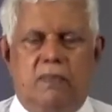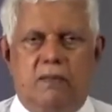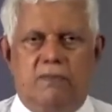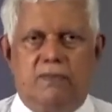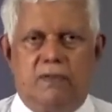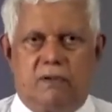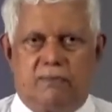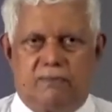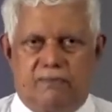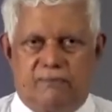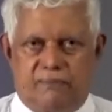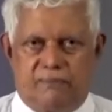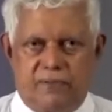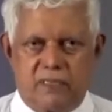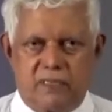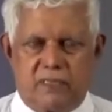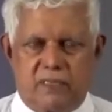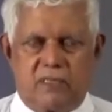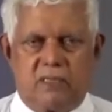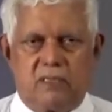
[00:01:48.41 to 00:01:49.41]
the
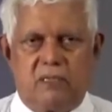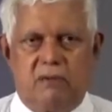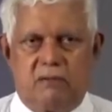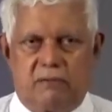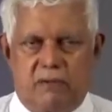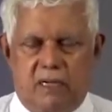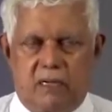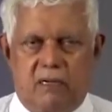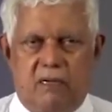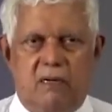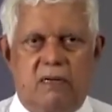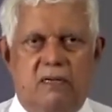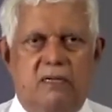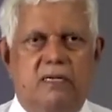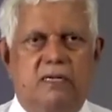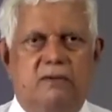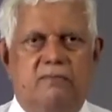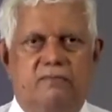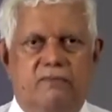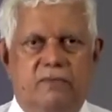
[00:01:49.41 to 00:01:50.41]
first
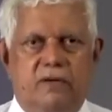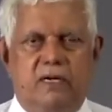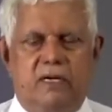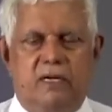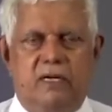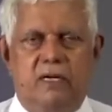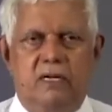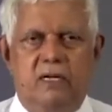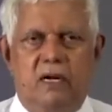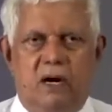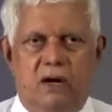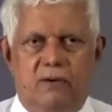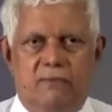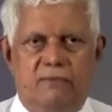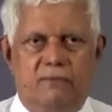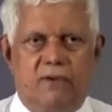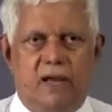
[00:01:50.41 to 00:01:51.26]
recorded word of